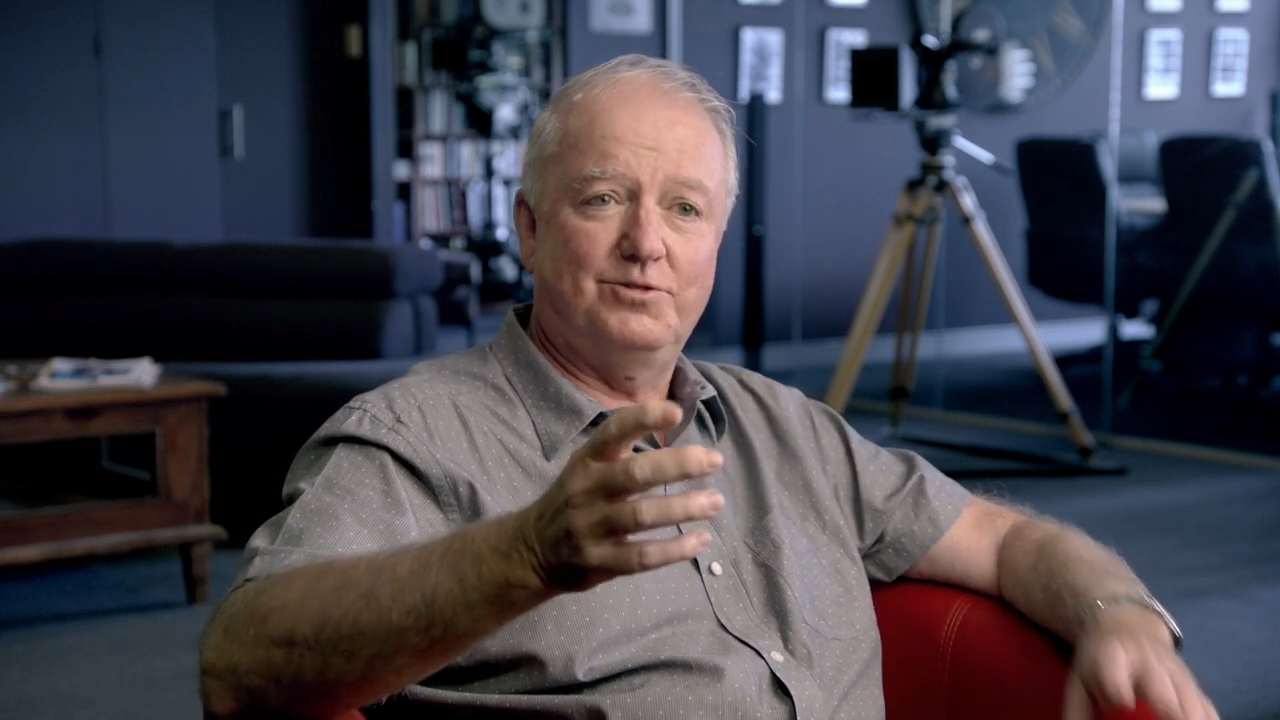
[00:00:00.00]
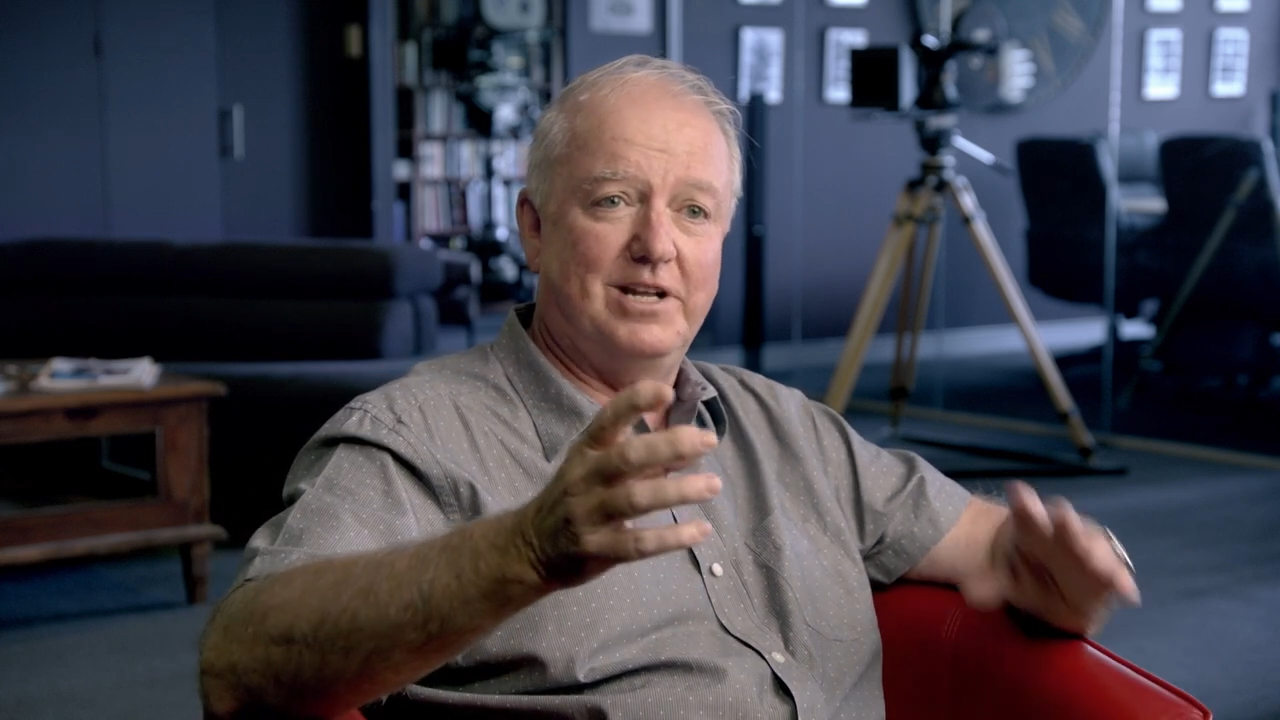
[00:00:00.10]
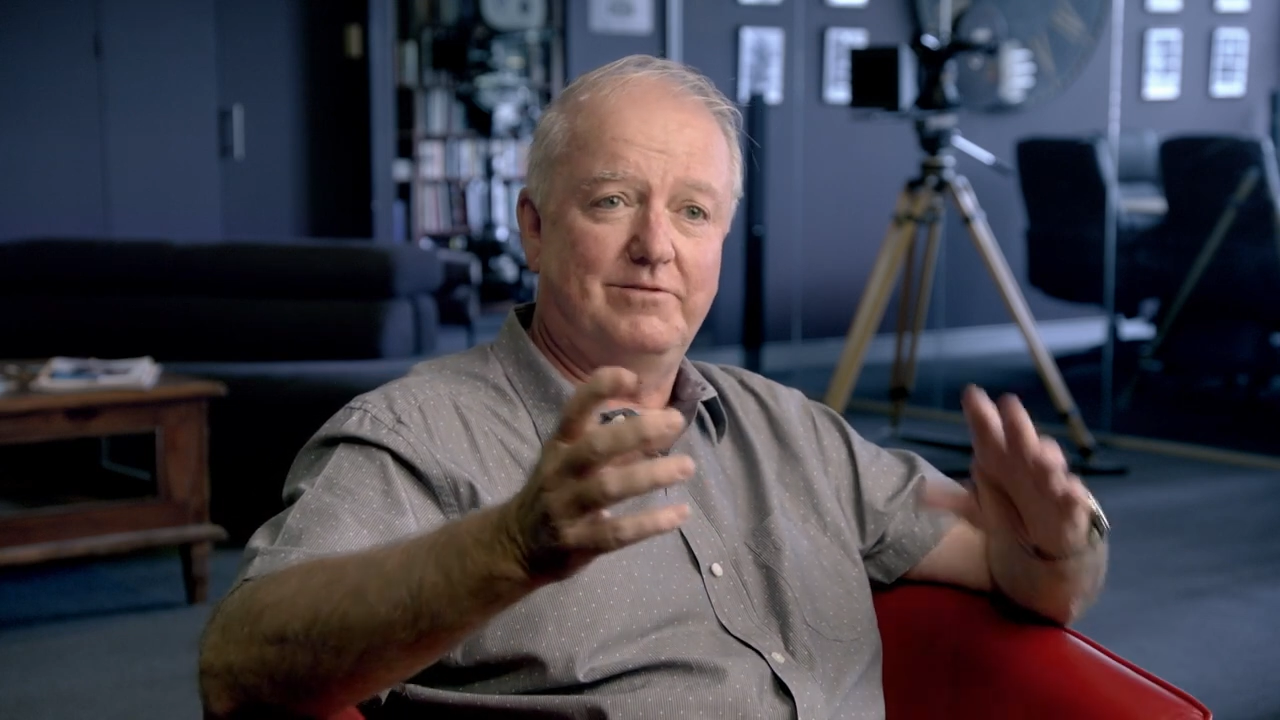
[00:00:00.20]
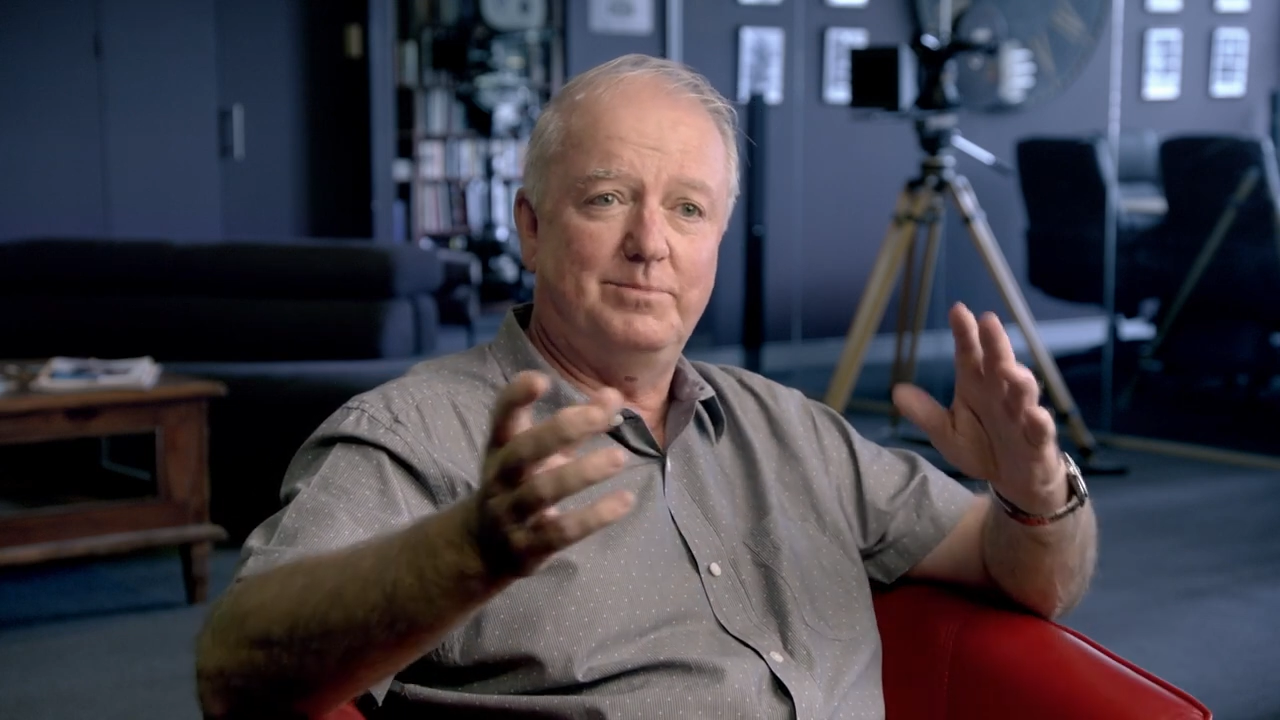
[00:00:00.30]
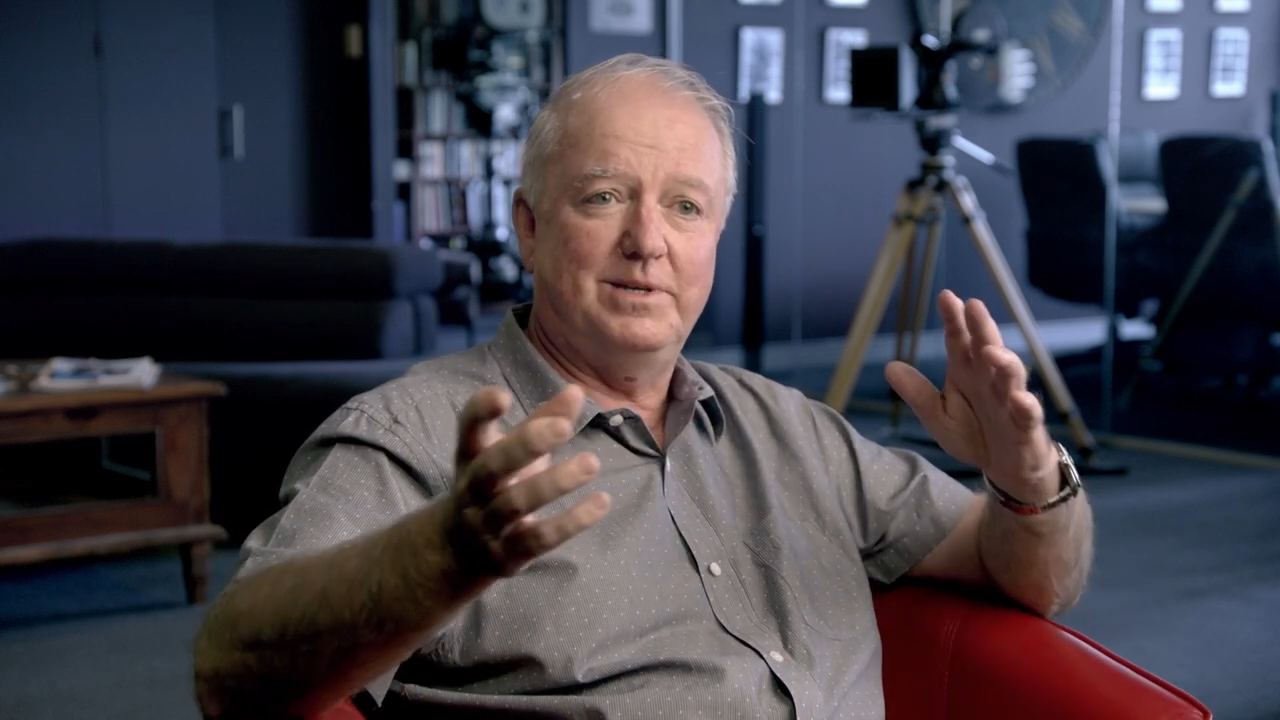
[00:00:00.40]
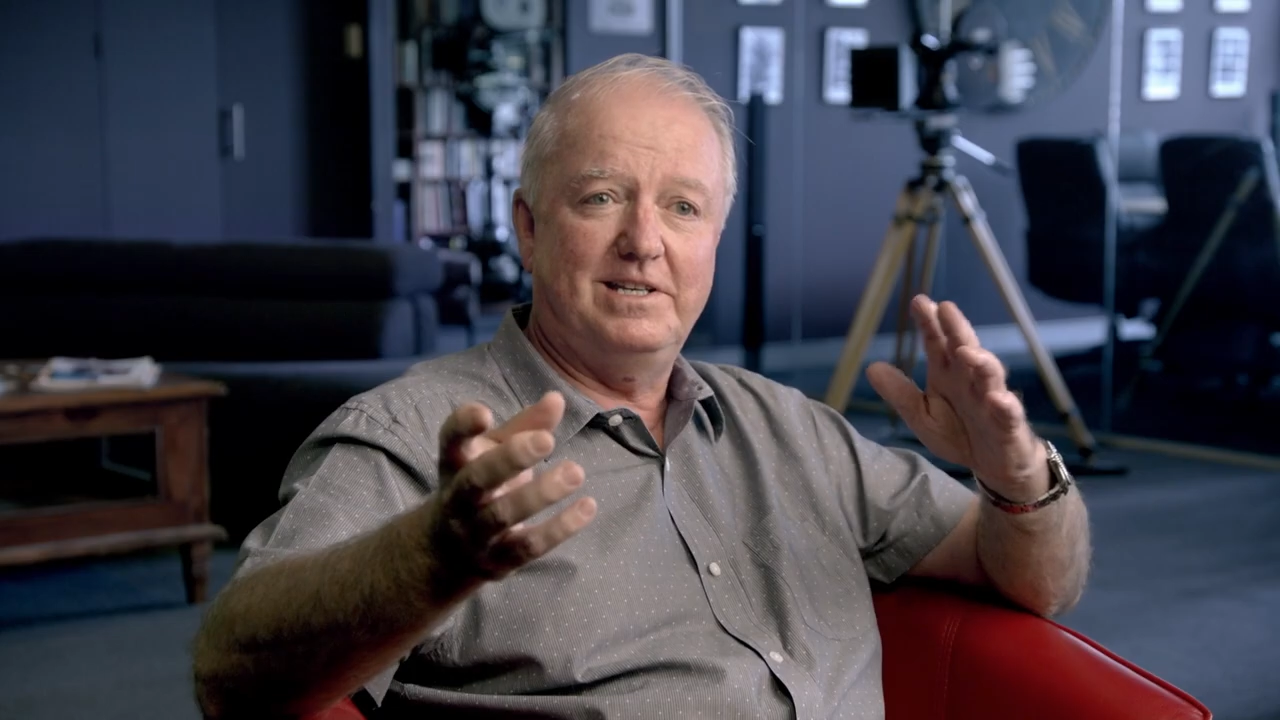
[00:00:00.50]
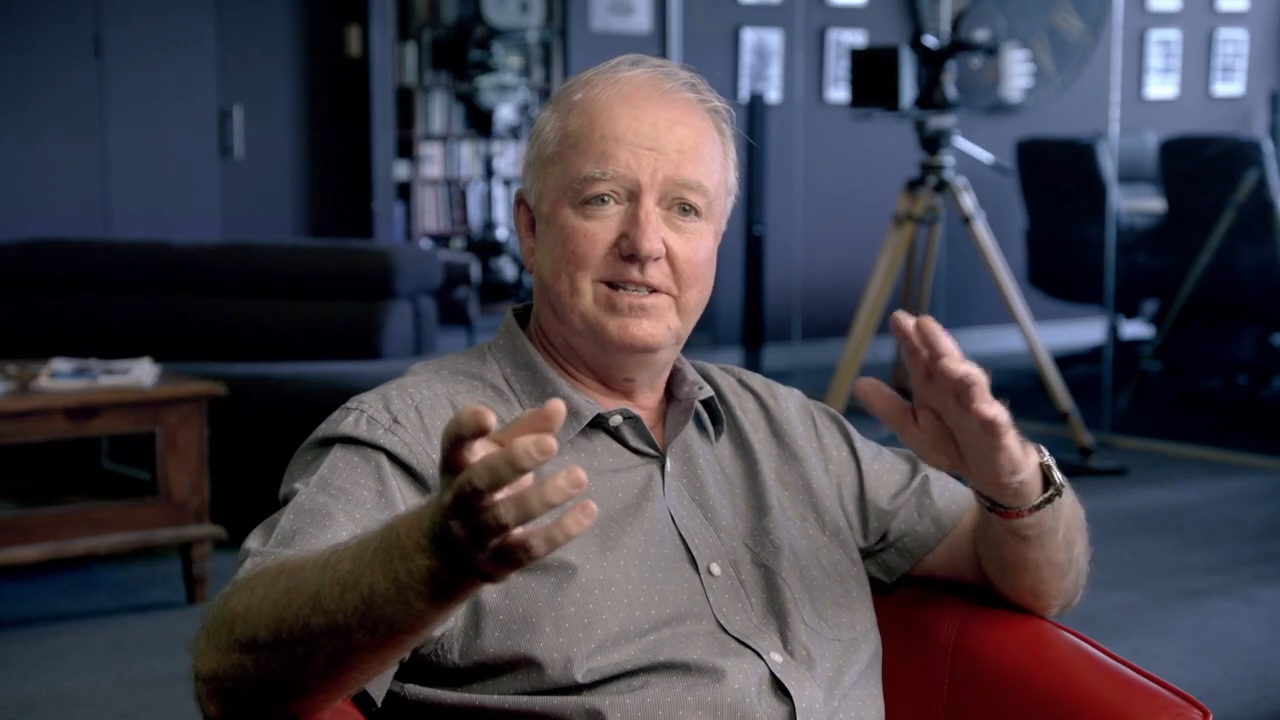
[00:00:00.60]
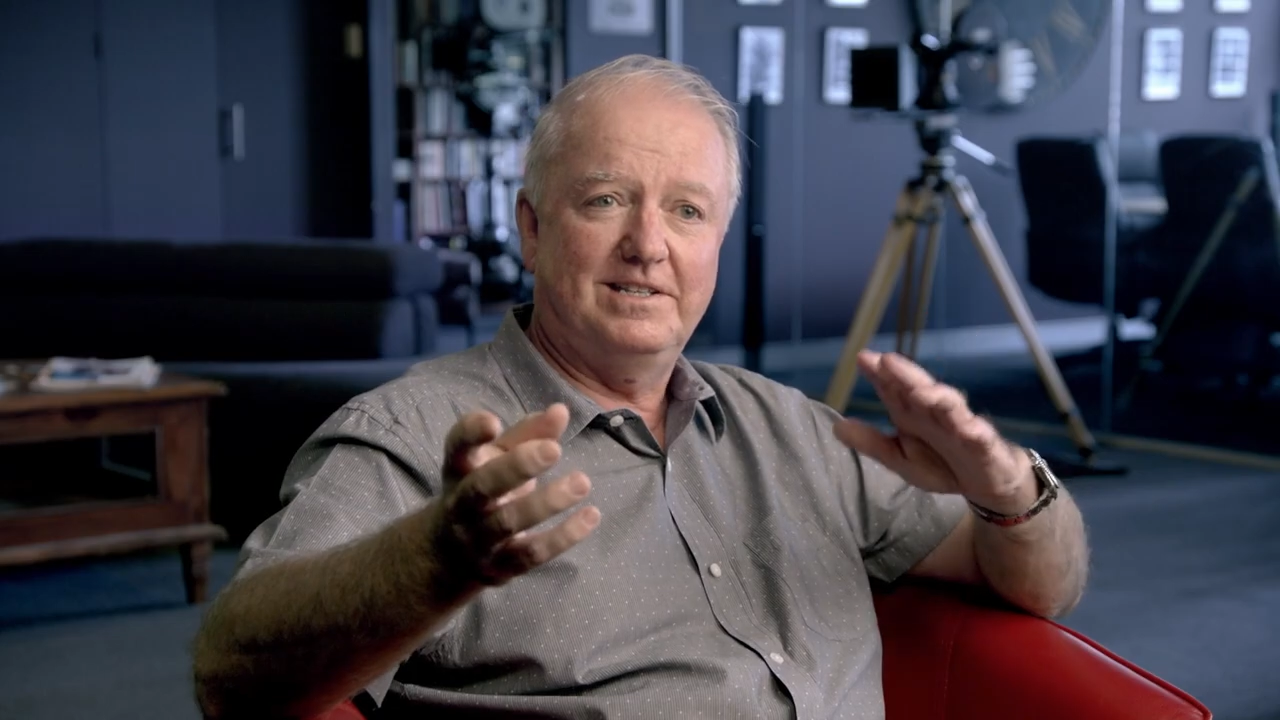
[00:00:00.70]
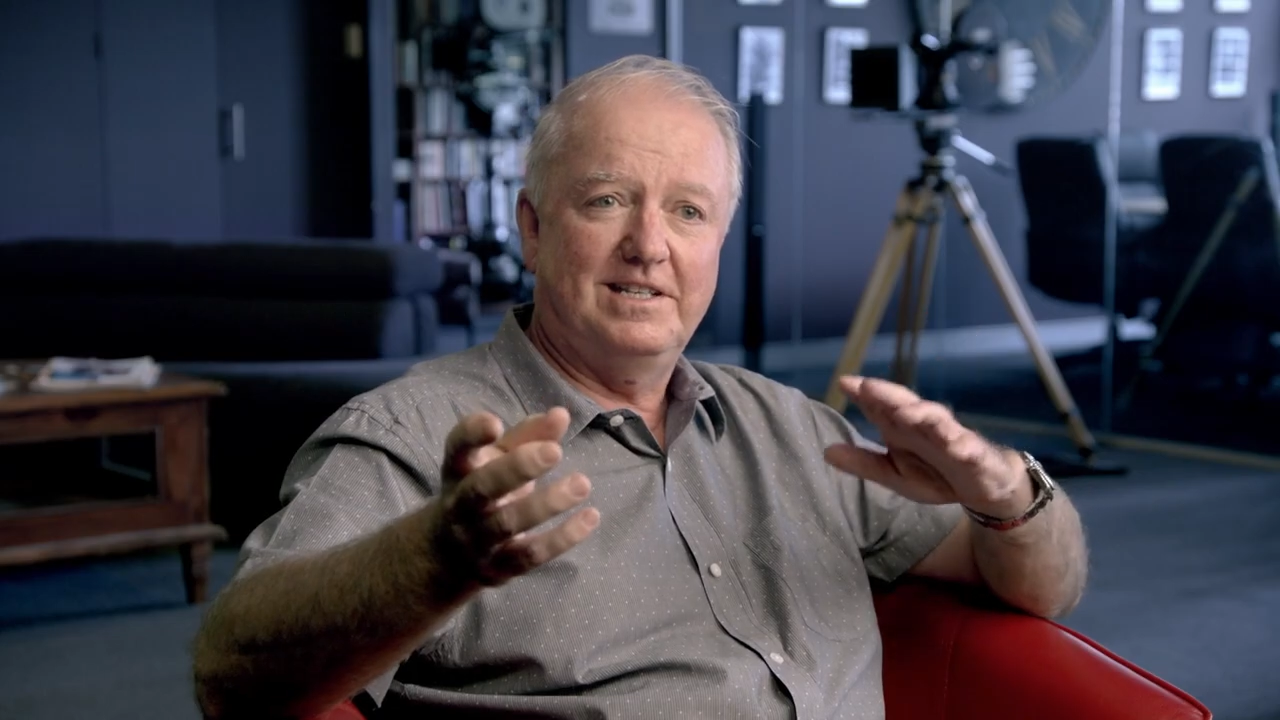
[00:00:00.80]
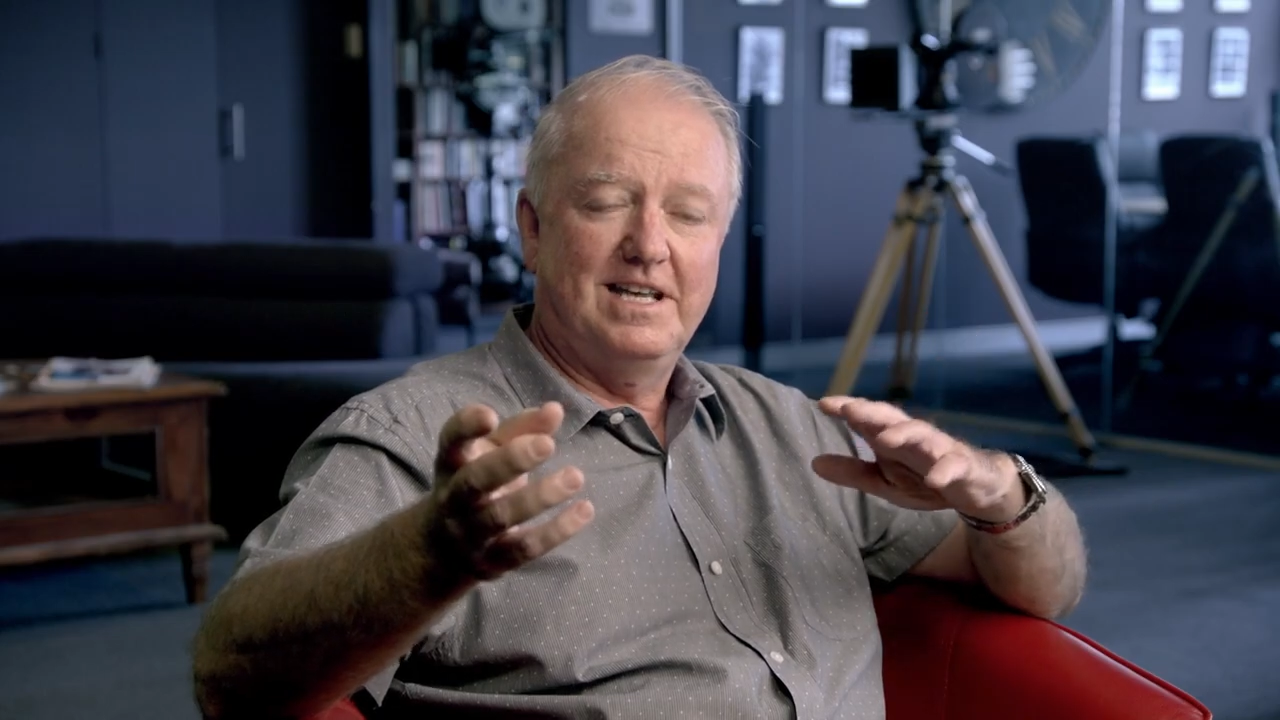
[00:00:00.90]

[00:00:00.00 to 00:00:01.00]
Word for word: could ever be.